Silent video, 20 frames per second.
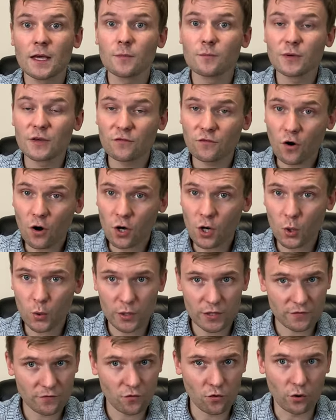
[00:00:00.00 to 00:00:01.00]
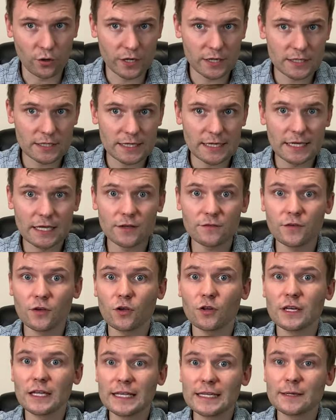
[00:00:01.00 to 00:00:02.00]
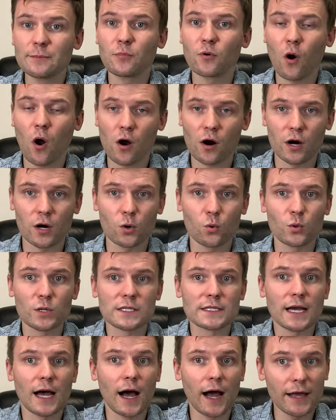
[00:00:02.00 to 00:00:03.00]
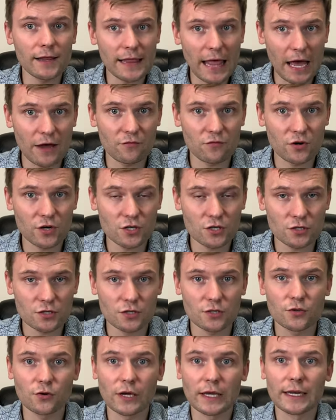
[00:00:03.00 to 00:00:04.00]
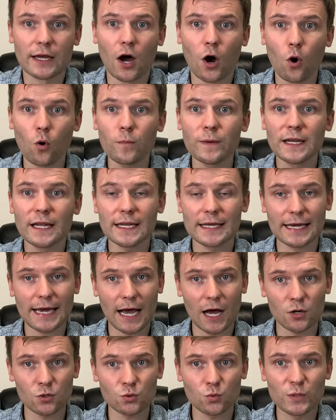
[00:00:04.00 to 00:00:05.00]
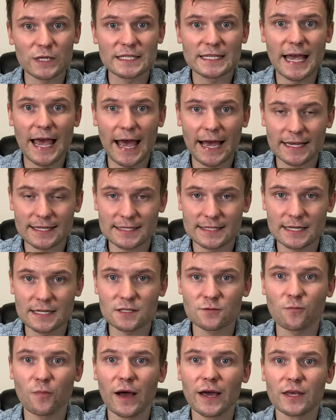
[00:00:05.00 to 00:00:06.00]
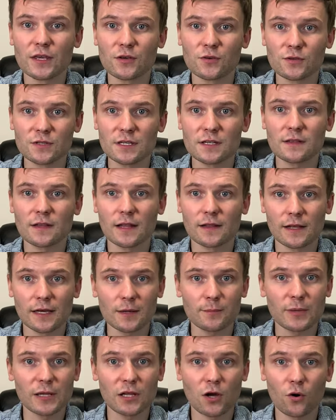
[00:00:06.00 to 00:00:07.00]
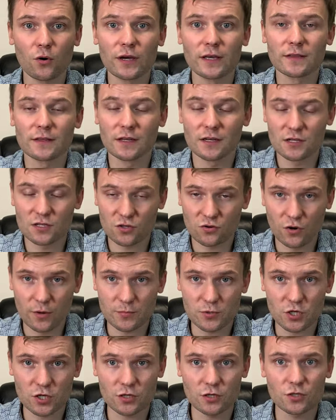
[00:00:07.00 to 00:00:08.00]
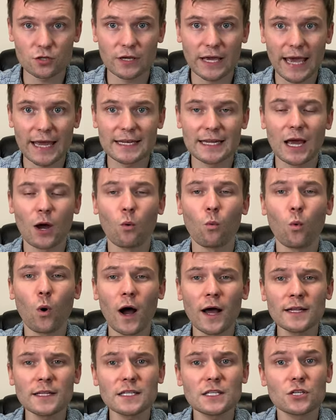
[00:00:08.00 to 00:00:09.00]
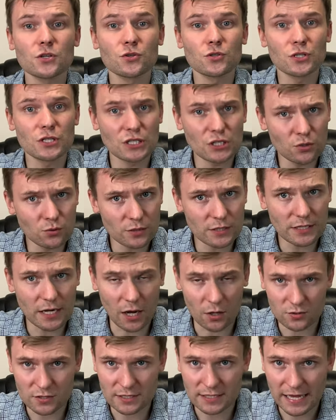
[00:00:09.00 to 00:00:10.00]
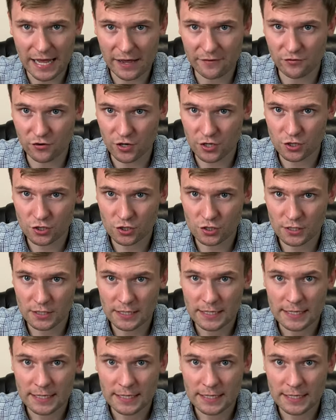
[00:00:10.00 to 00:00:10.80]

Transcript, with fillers: Before going forward, if you need a broker with high leverage, you can open an account with Exness by using the link below in the description to get a 1 to 2000 leverage.